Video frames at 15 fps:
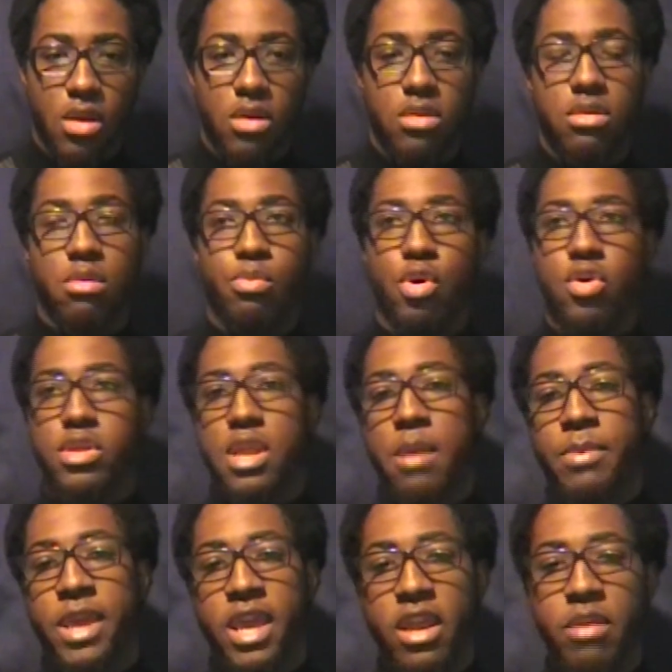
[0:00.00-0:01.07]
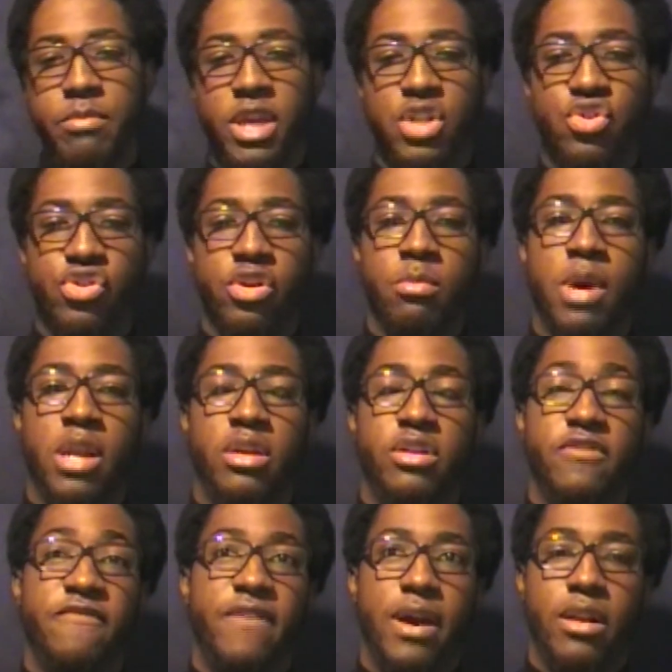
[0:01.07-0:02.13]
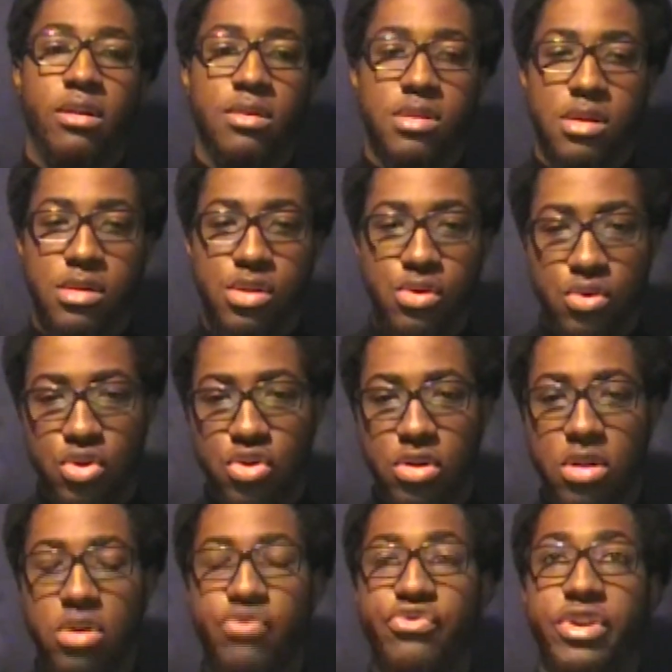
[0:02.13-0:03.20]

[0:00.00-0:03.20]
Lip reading: So post-op care, make sure you monitor vitals as usual.